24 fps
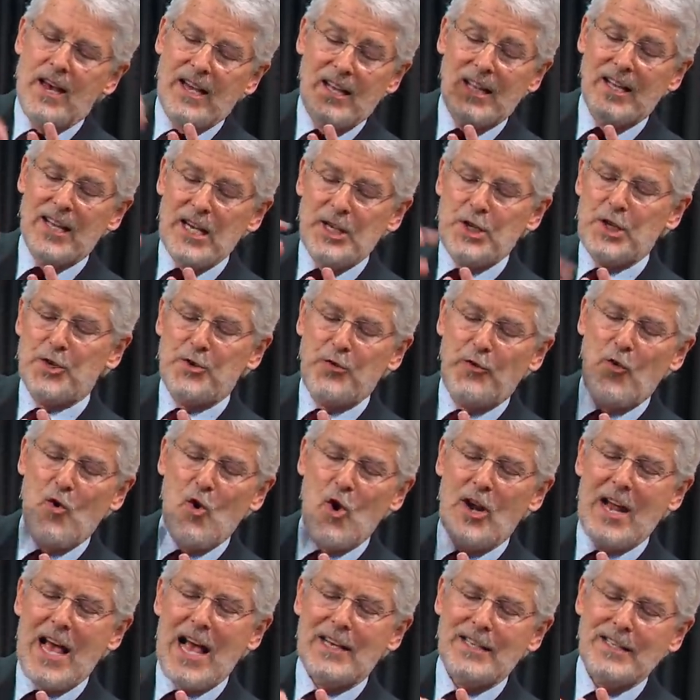Galatians
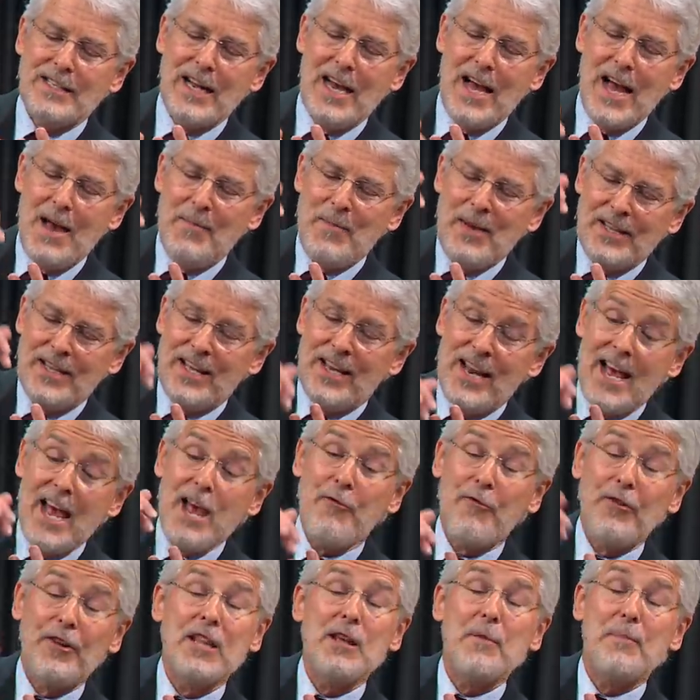4 last time. Today,
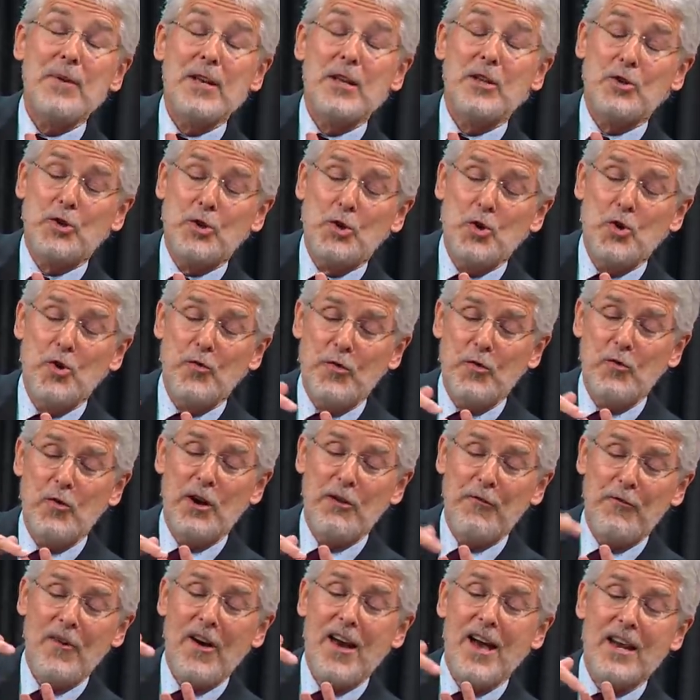Philippians 2, if you want
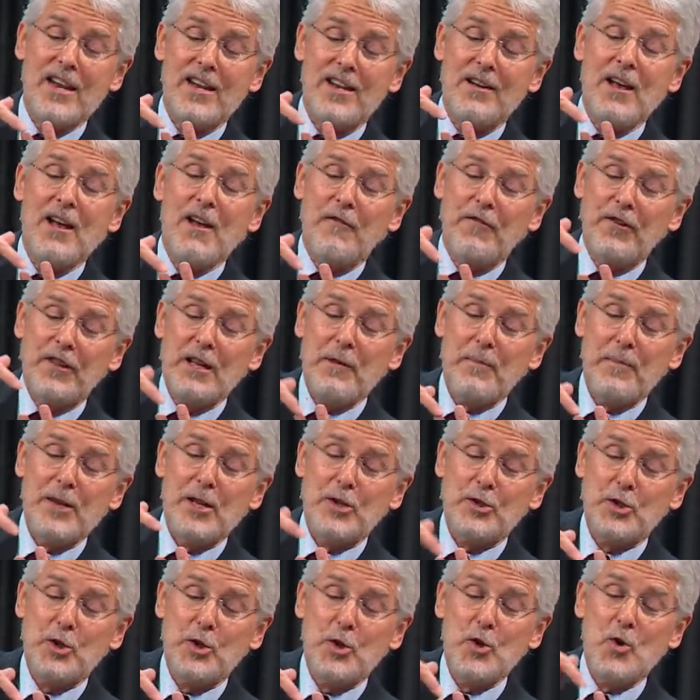to find it.
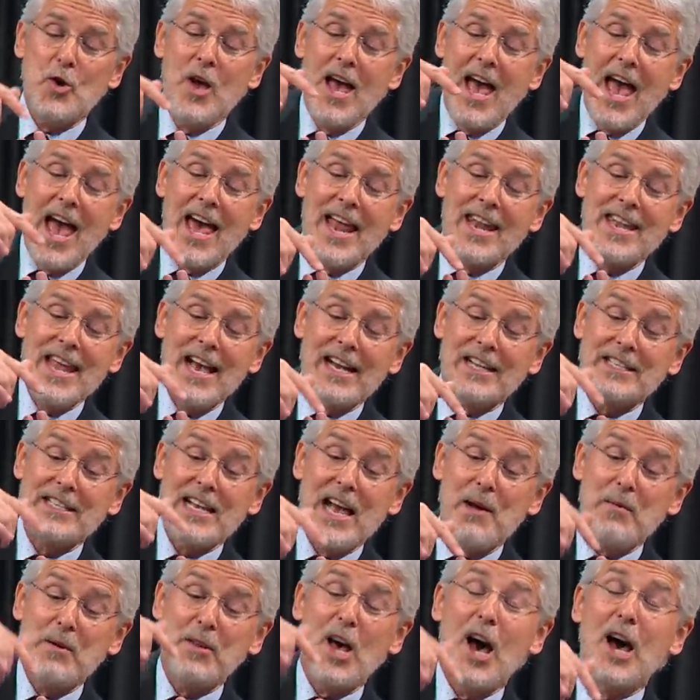Philippians 2, and next
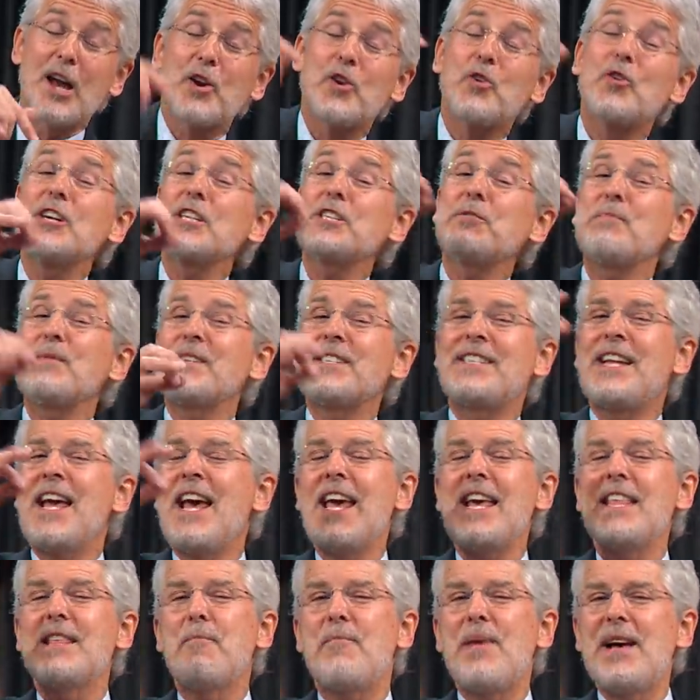Sabbath on Christmas
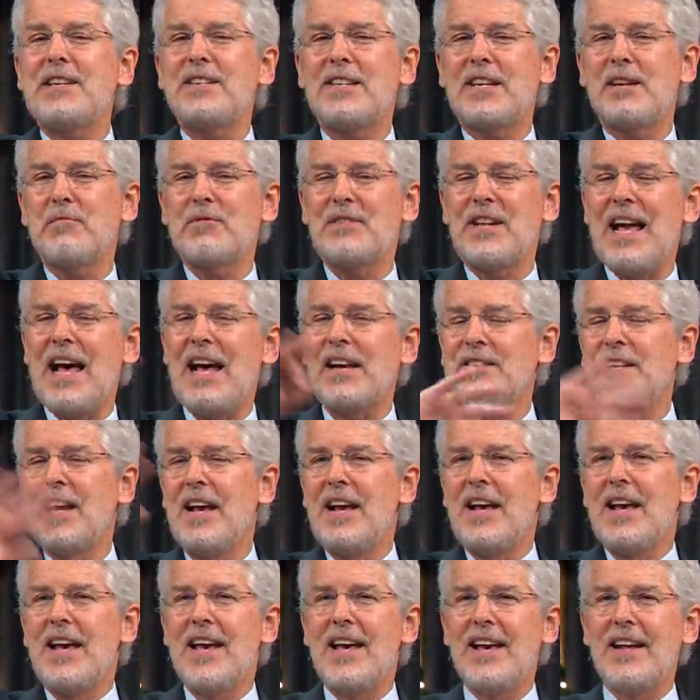Day, the best comes last,
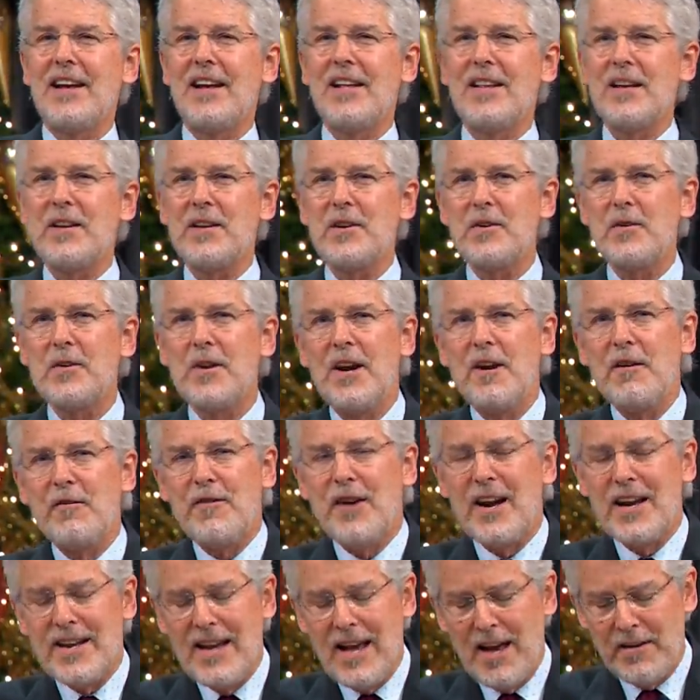and I'll let you
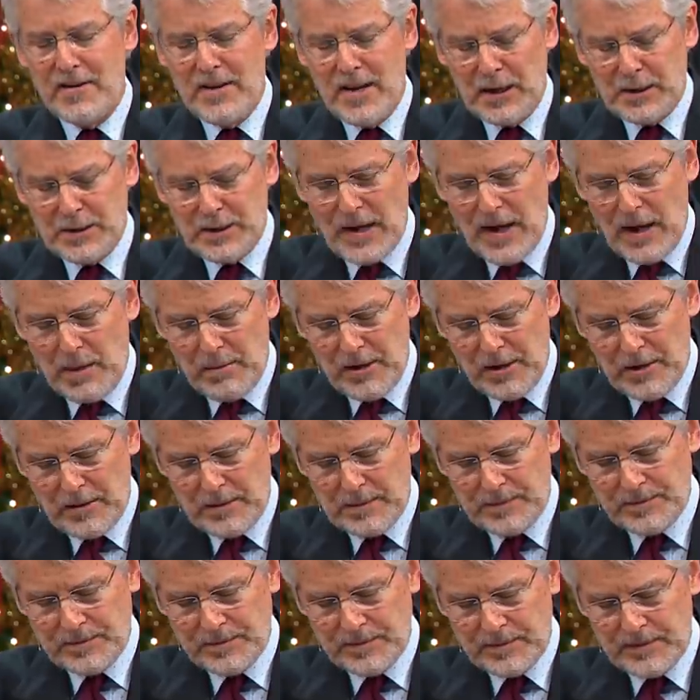find out next Sabbath.
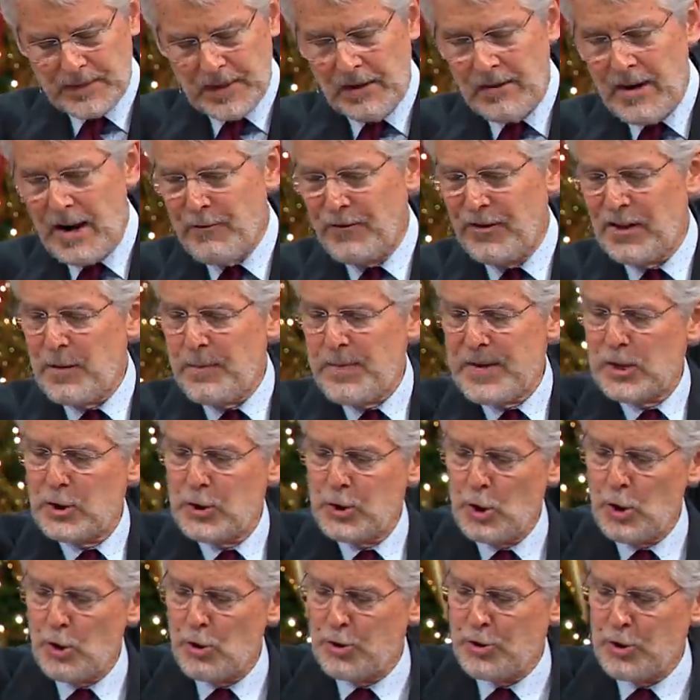All right, Philippians
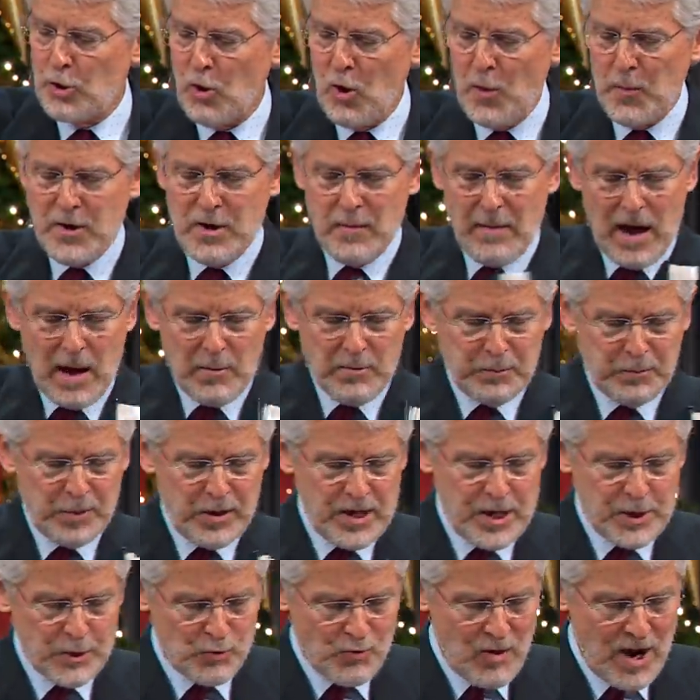2. So open your Bible,
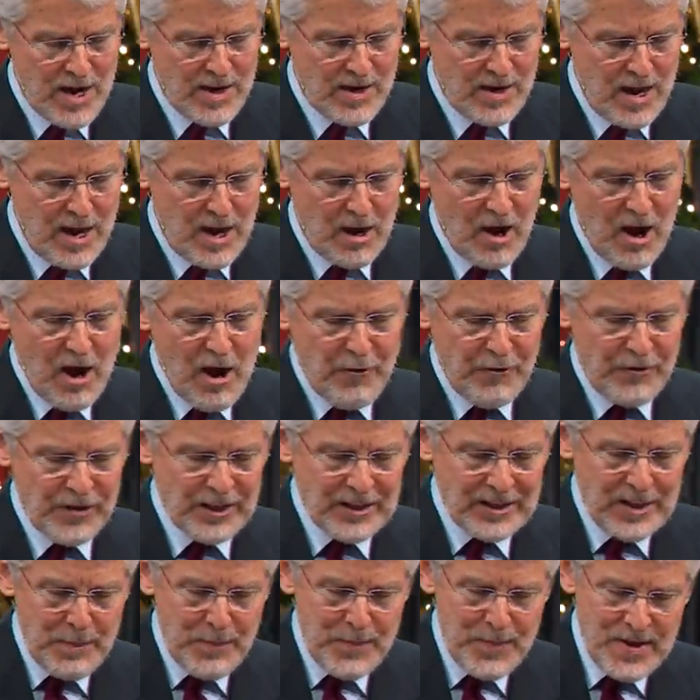please, right now.
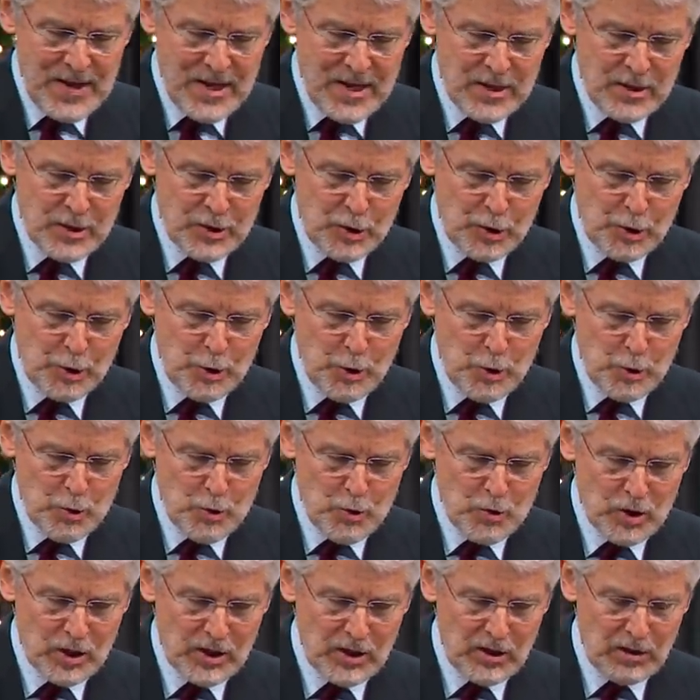Philippians
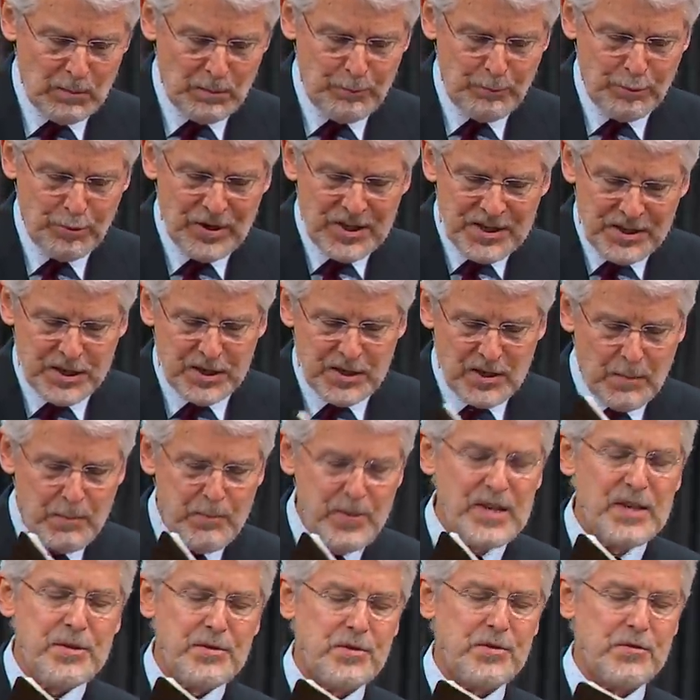2, a little prison
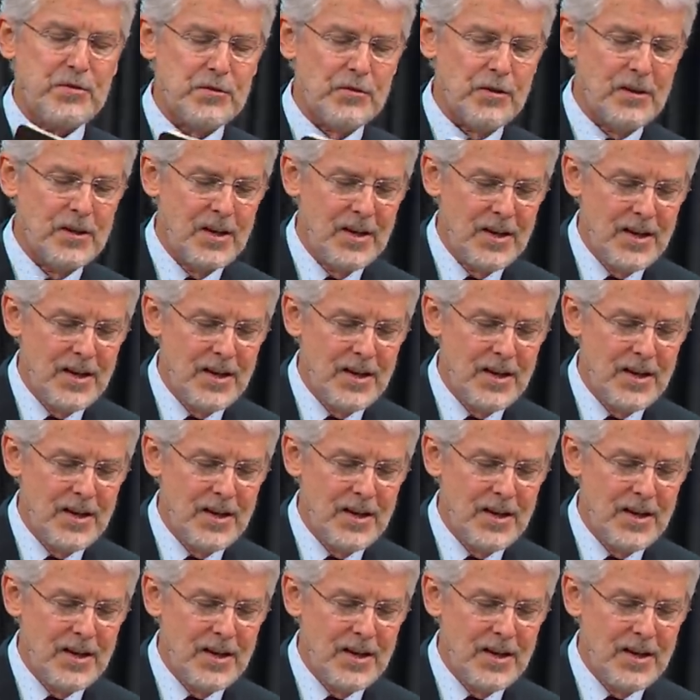epistle.